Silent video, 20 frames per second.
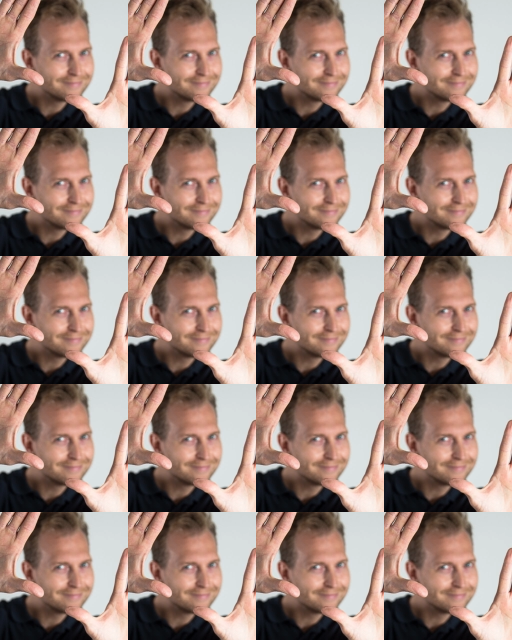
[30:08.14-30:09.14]

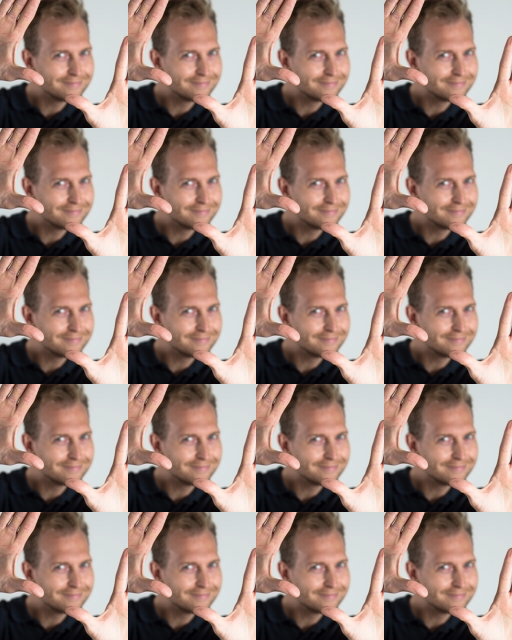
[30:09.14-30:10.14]

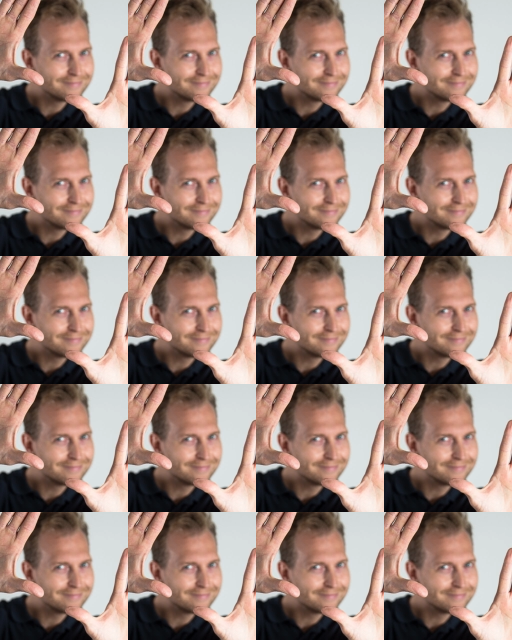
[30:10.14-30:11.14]

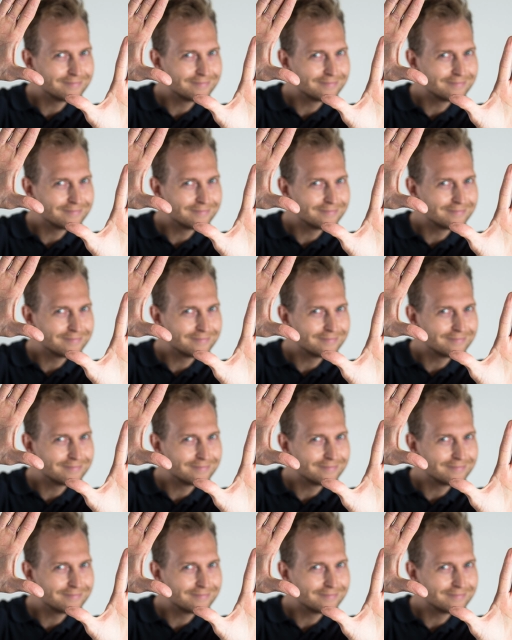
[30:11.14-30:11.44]
This is a still picture; no speech is visible.